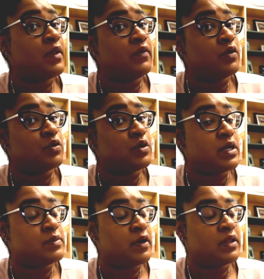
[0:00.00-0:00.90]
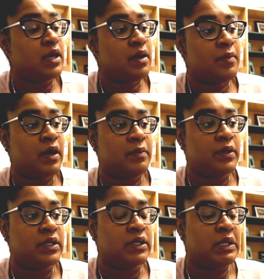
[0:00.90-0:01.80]
I've told you guys about that about a
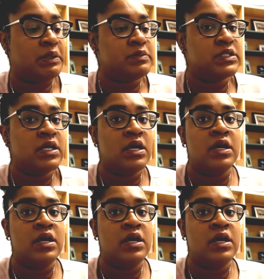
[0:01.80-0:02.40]
million times.